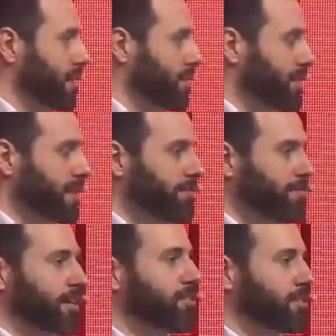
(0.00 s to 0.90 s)
Right? The
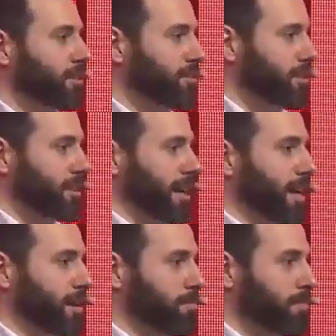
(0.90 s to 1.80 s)
inventor of
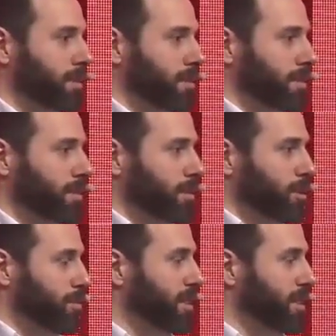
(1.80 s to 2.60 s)
SLAM He's